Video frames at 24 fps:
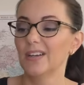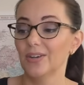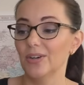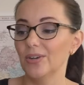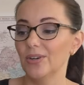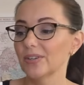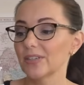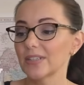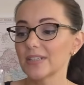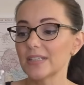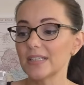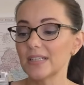
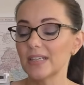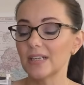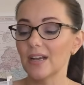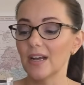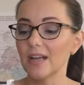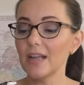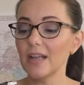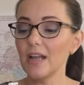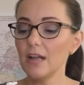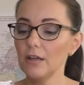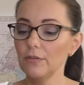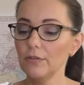Honestly, I
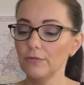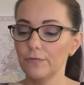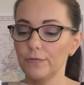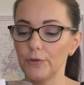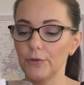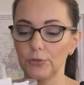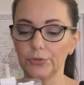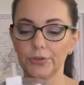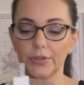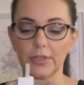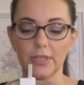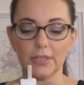can't
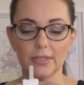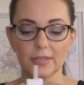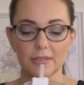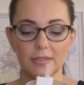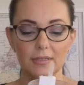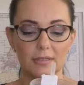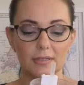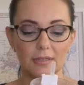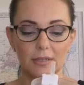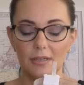fault this.